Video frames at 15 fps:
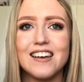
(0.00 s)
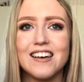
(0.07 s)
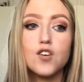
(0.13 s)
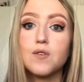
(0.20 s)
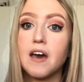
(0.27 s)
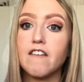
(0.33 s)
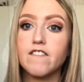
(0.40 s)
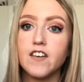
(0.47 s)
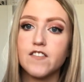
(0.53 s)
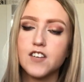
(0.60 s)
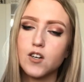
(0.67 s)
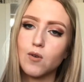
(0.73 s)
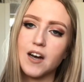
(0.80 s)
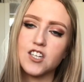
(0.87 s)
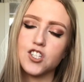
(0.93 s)
You get
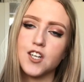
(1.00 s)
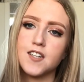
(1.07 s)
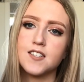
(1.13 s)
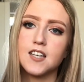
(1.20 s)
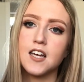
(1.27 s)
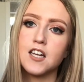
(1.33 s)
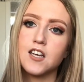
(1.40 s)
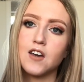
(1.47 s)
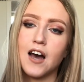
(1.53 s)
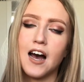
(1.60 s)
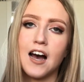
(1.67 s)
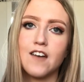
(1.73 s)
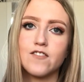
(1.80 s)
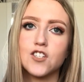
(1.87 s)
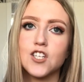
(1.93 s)
50 questions and you
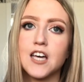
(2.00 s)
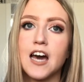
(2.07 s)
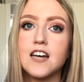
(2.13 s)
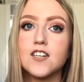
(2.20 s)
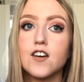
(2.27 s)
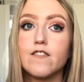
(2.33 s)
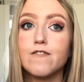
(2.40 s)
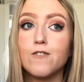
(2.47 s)
have to get